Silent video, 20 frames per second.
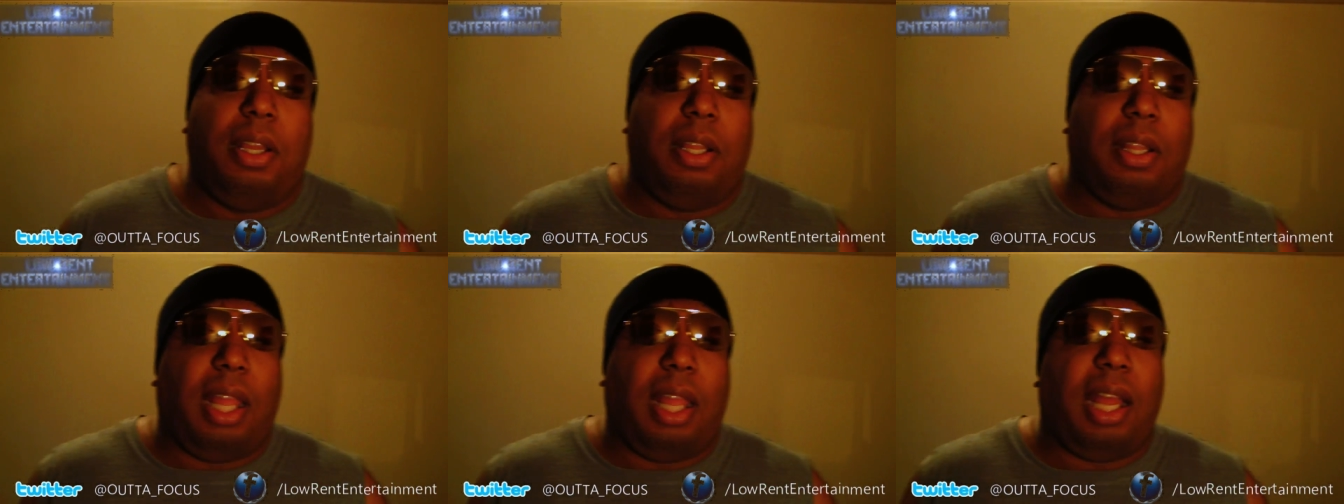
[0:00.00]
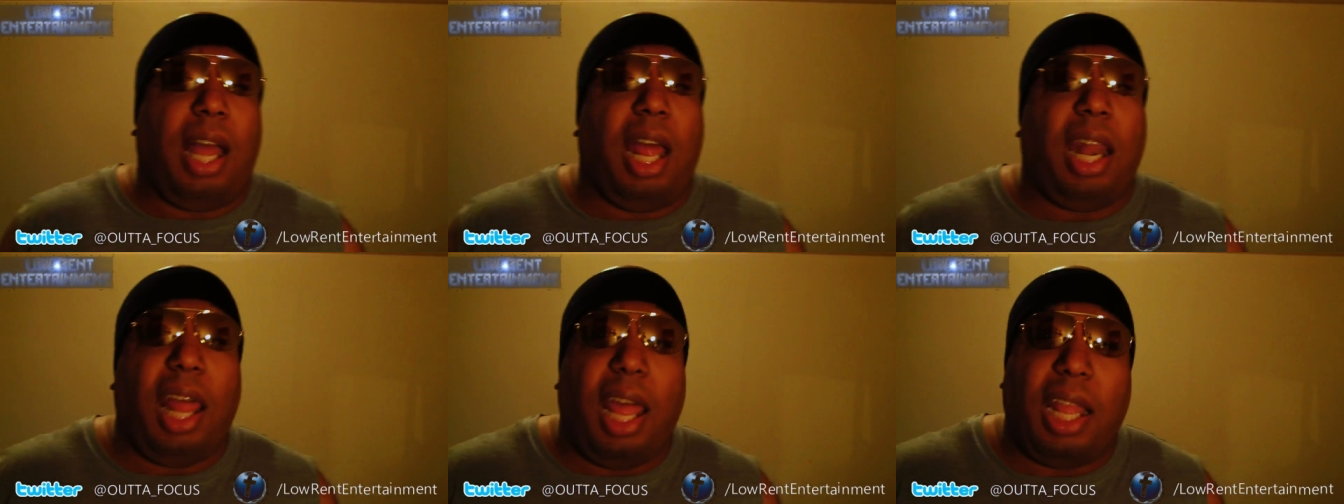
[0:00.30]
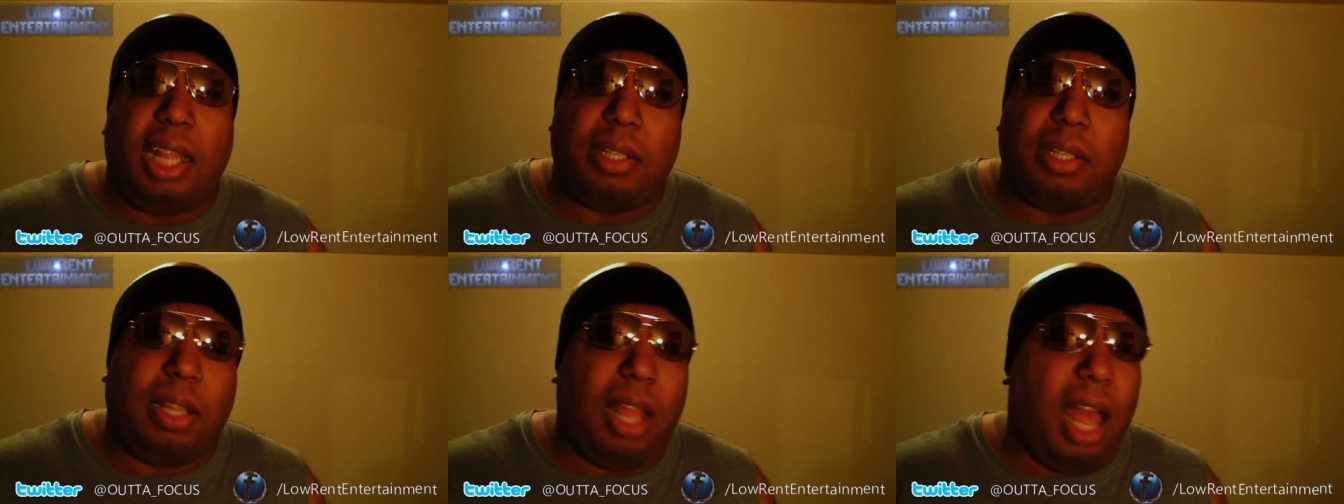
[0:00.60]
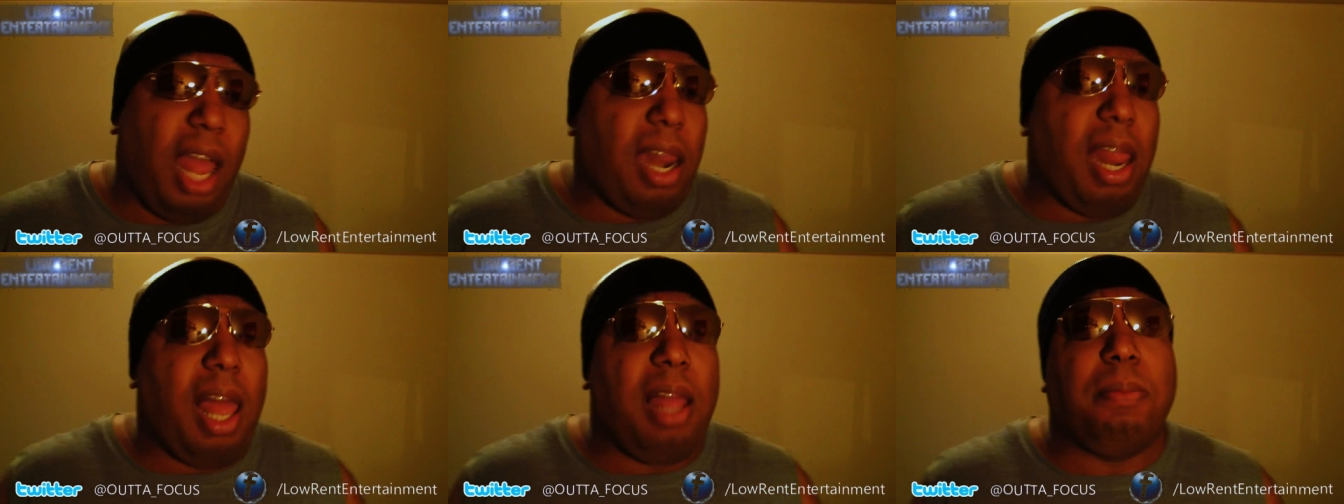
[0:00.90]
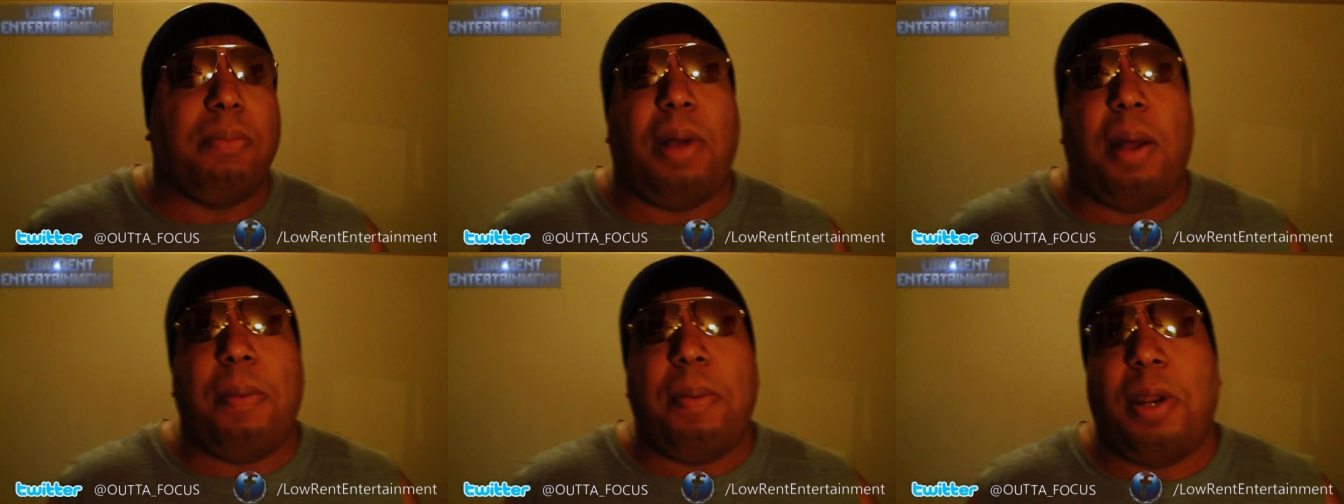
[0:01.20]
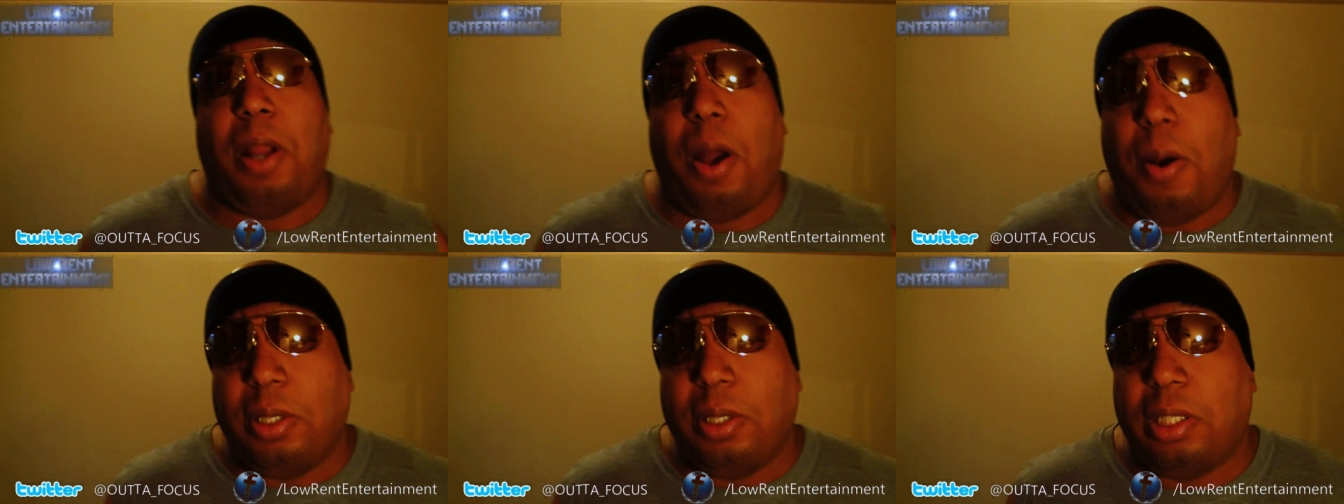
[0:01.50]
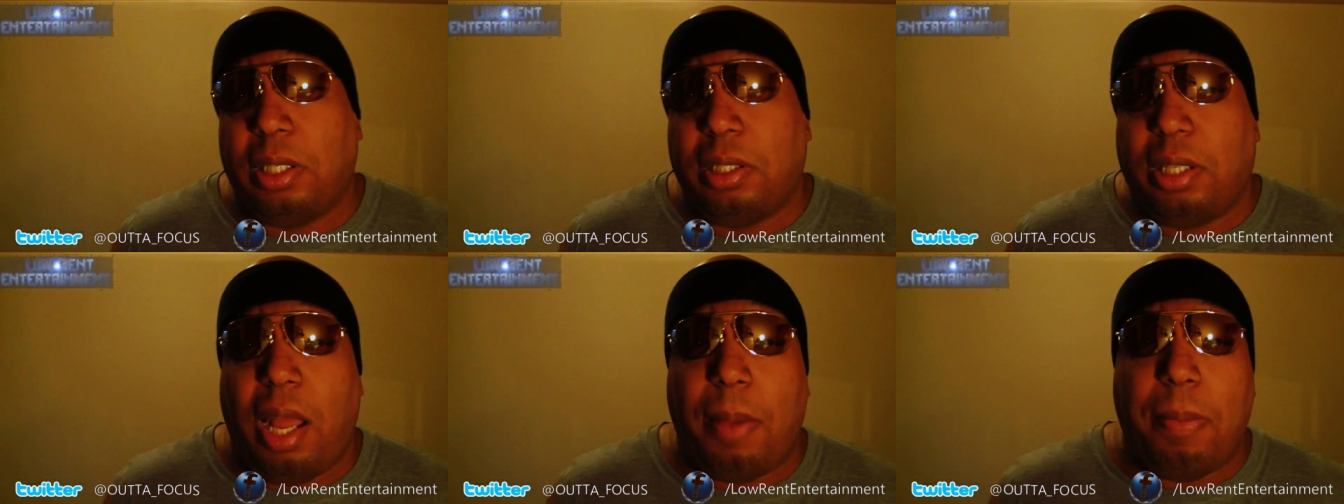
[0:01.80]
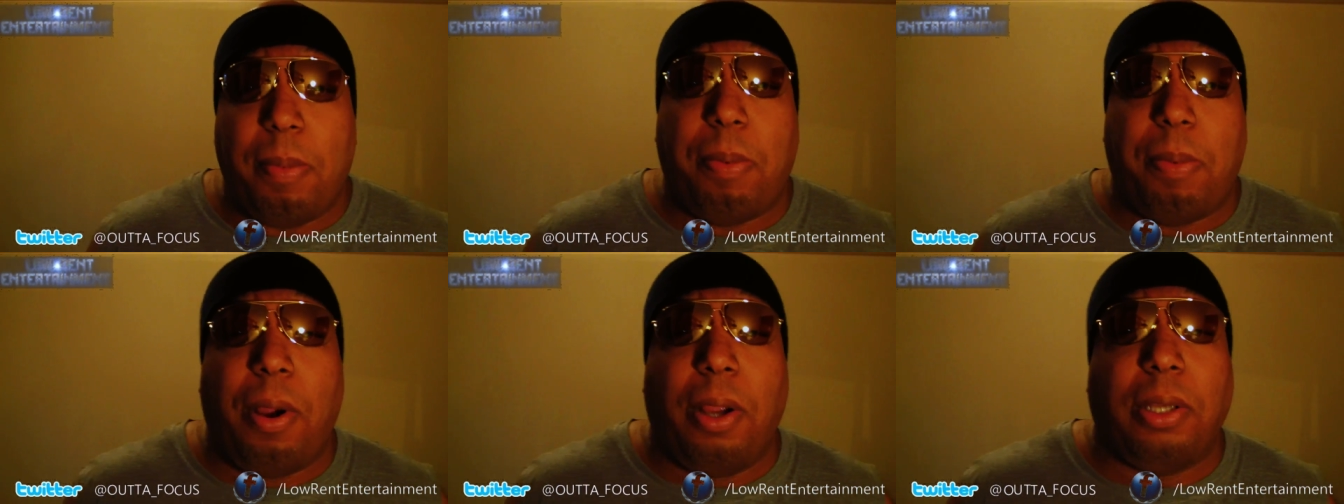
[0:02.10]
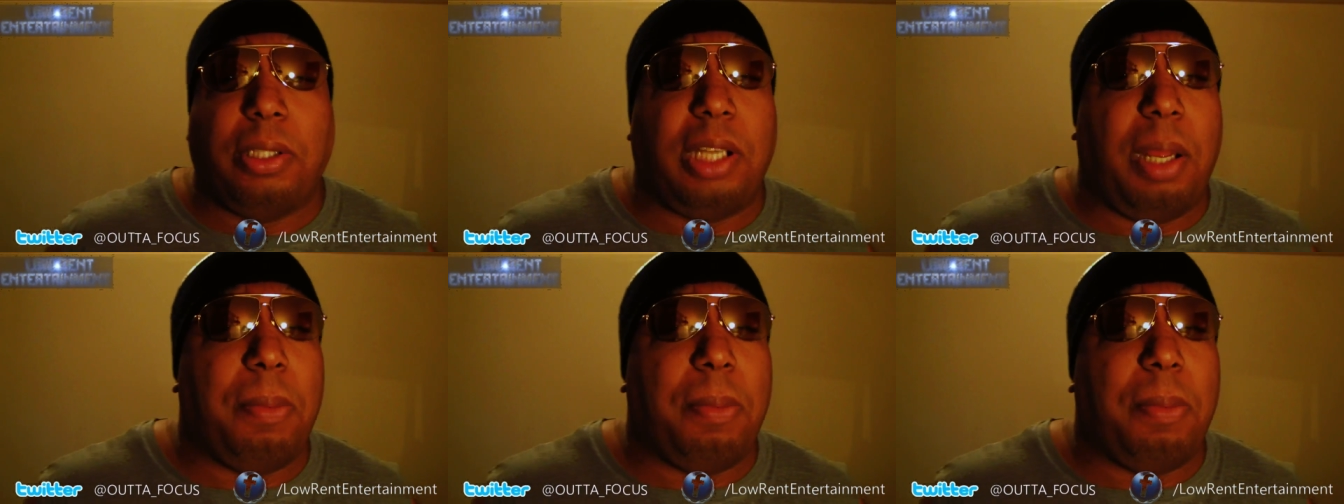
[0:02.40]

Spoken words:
Like, I've been always the type of person,